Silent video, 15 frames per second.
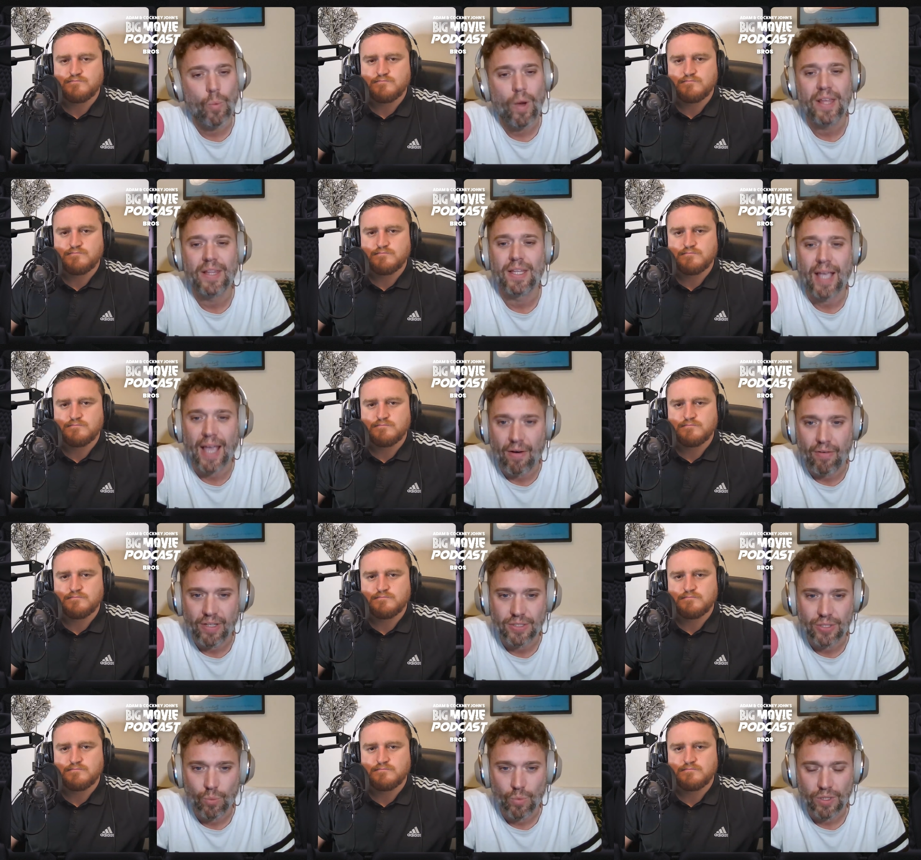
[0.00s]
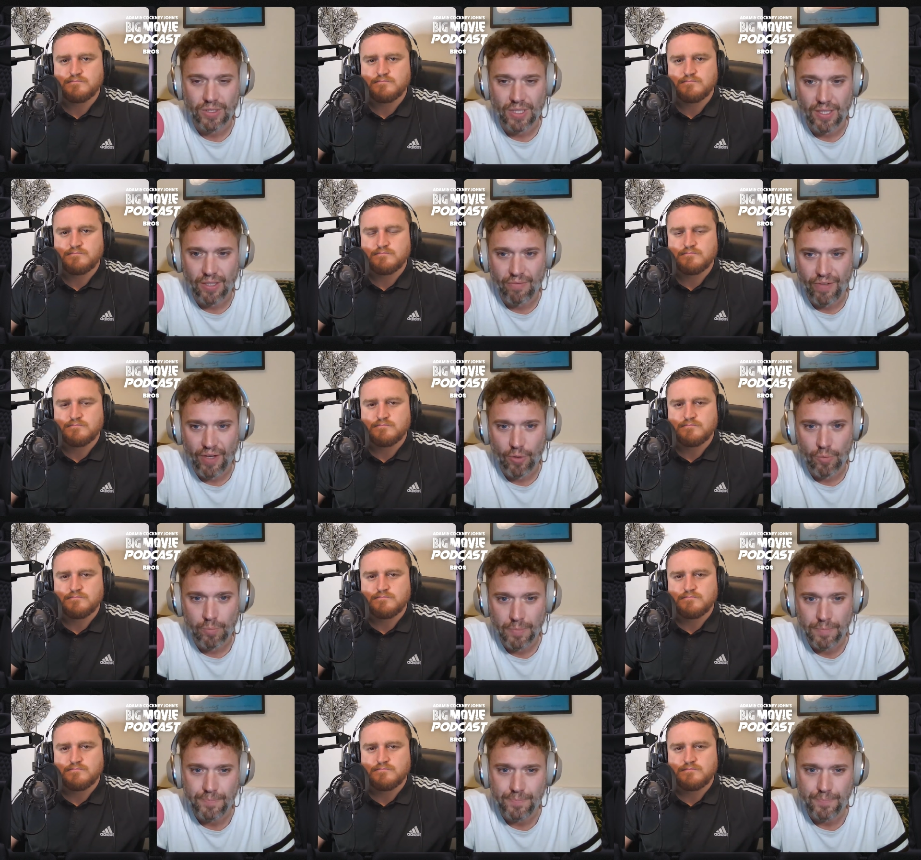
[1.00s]
Speaker 1: in the way the character was in the
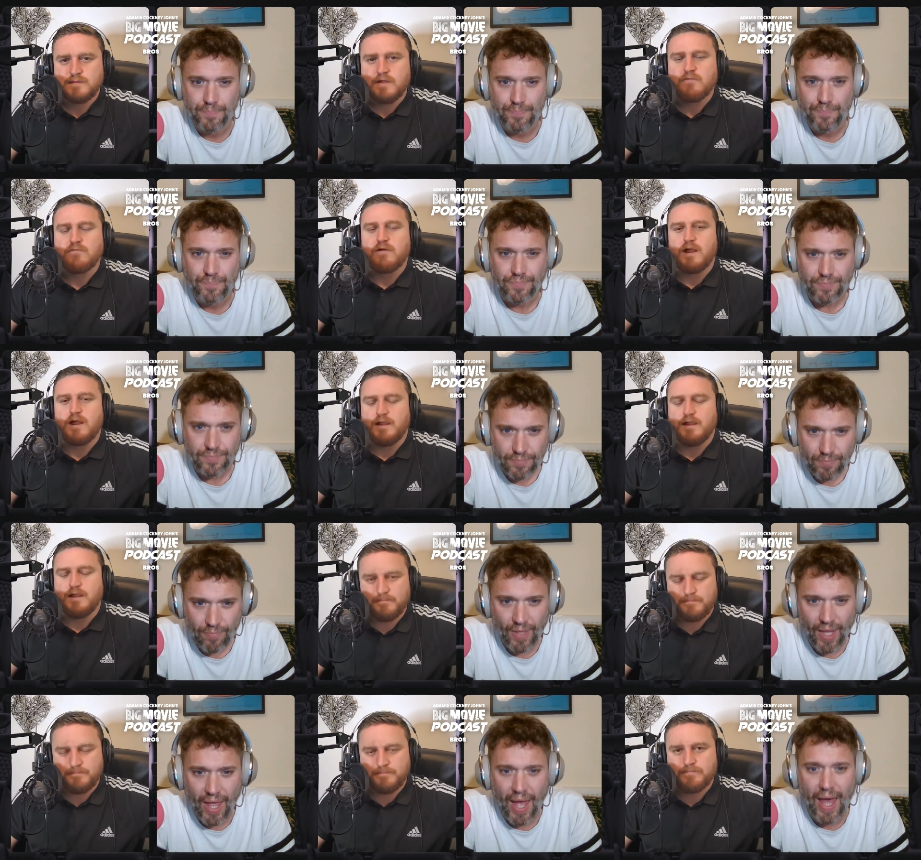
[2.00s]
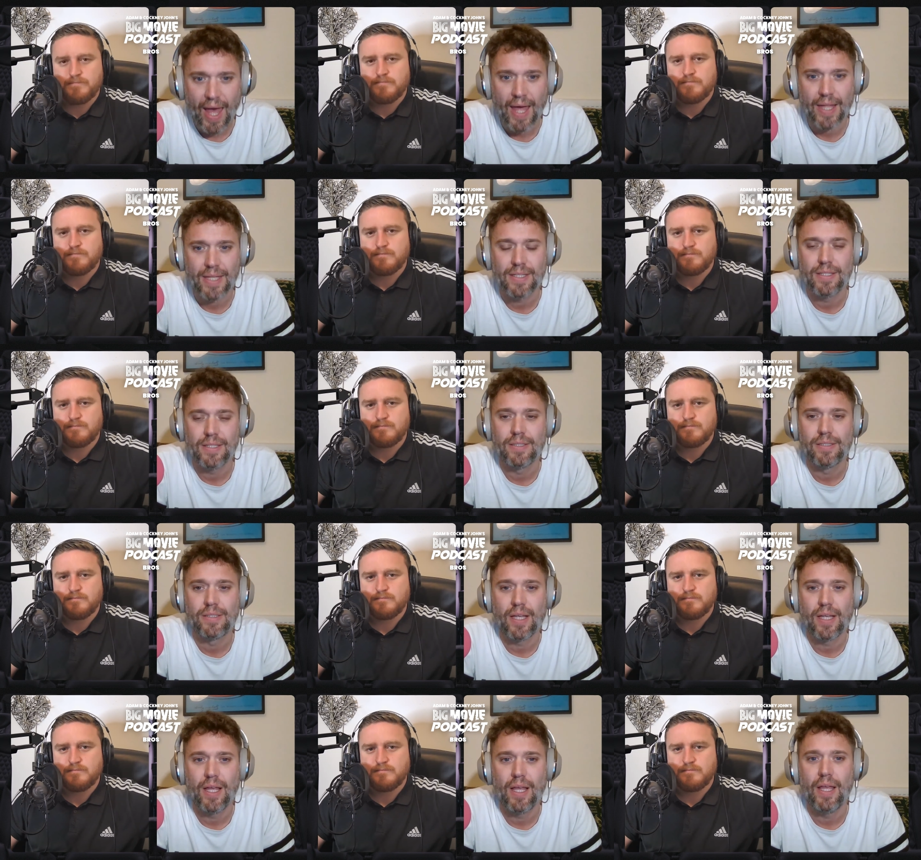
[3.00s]
film, right?
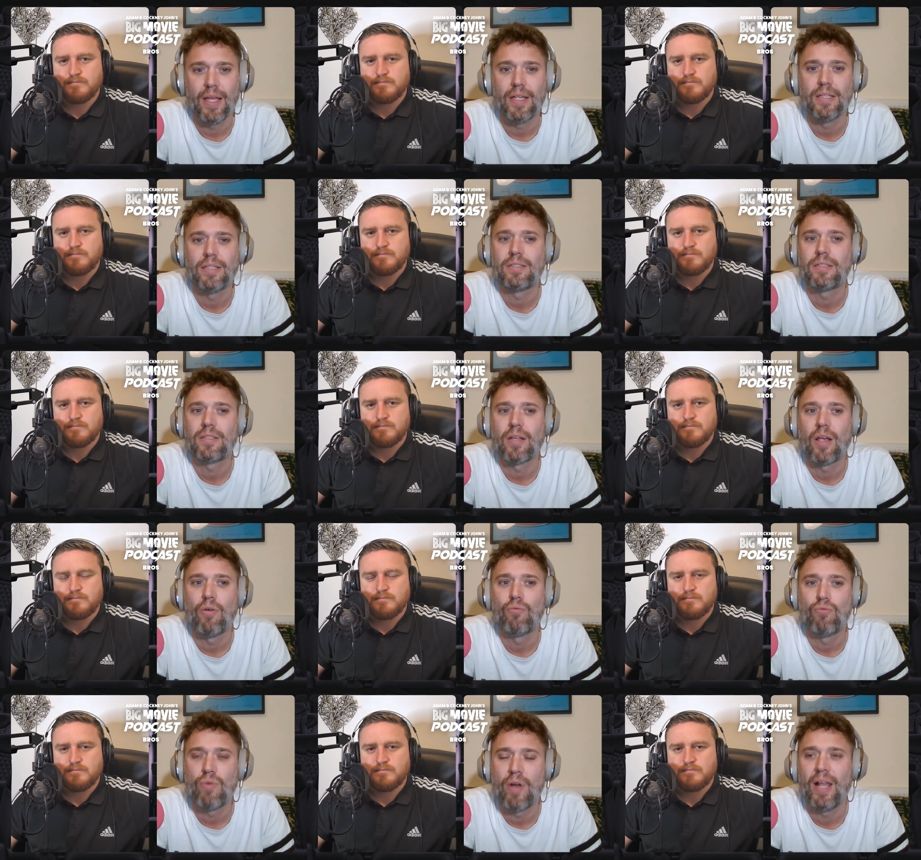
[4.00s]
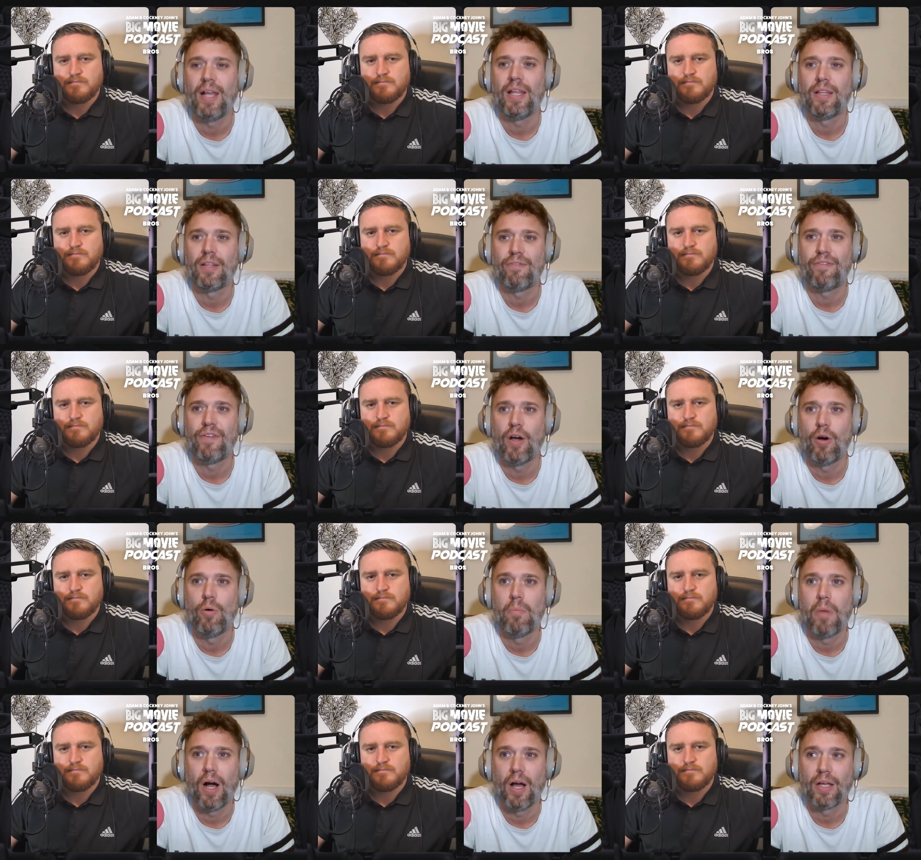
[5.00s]
And it's really the
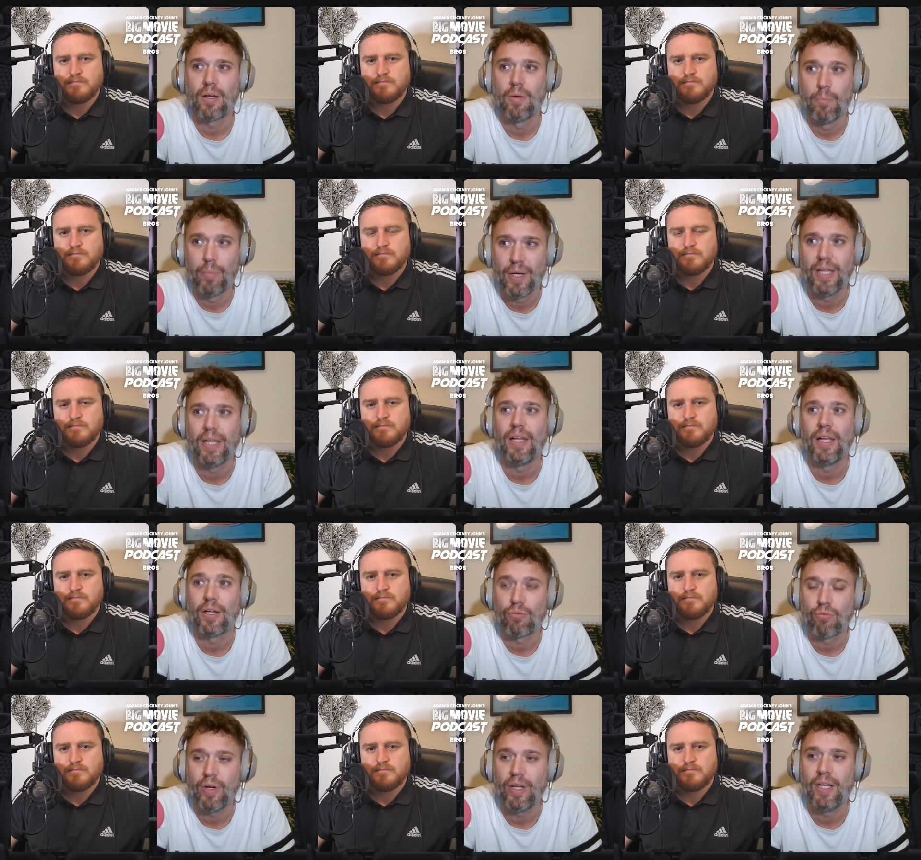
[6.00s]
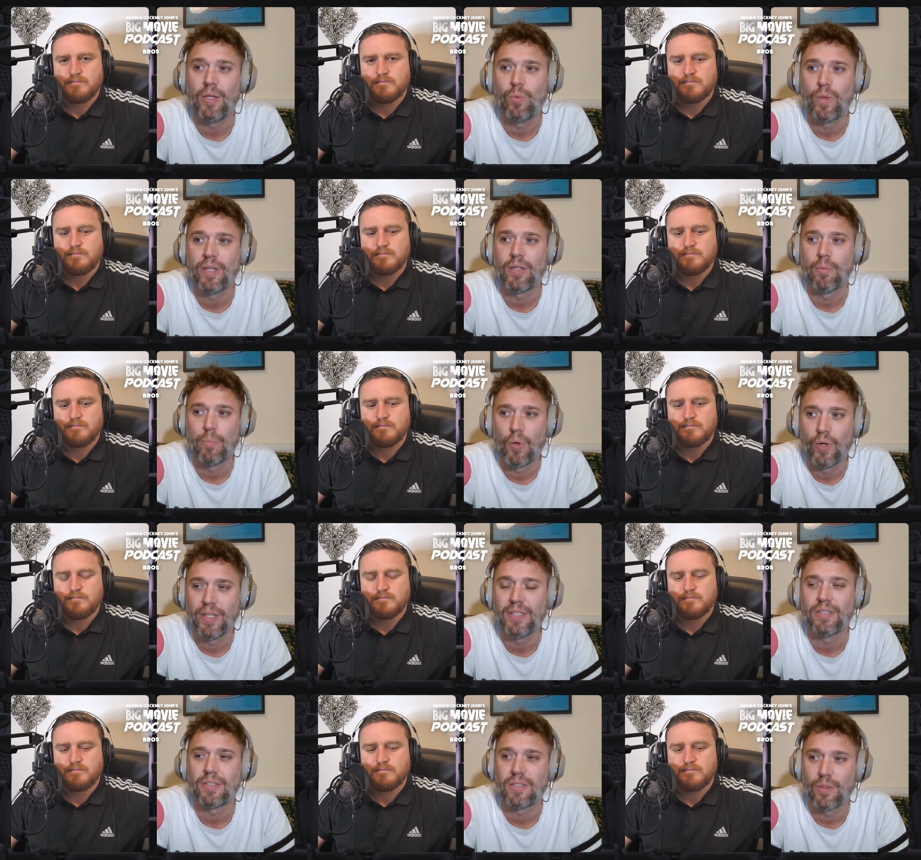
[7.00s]
film. I completely agreed with the
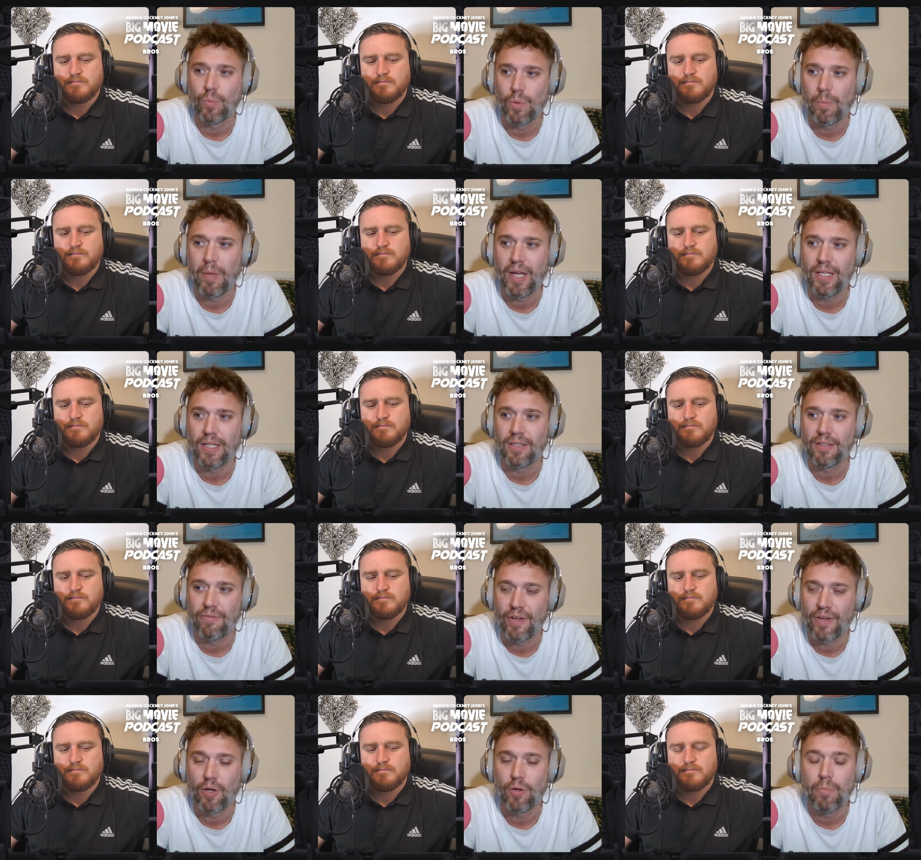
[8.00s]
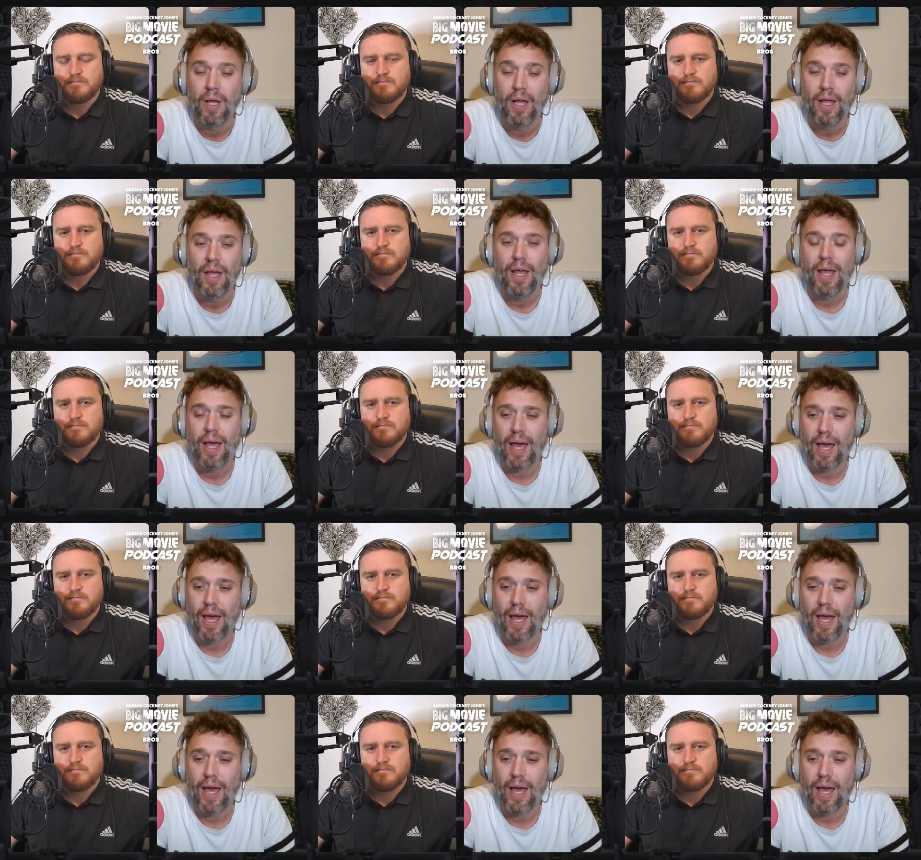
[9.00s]
points that were made in the film,